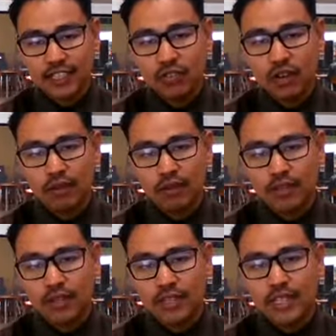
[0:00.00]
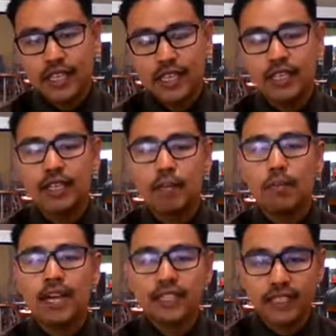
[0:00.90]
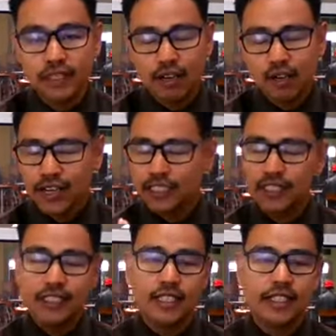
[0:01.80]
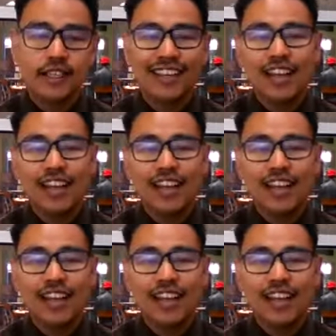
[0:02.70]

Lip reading: they do offer the competitive, or actually the